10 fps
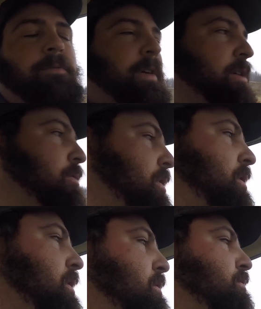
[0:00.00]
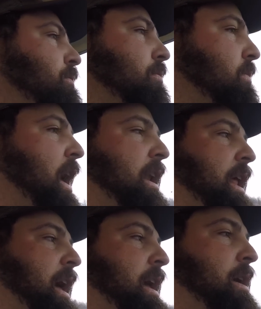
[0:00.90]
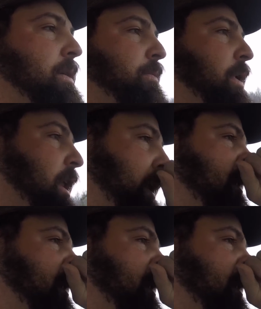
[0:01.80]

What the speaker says: field that day, but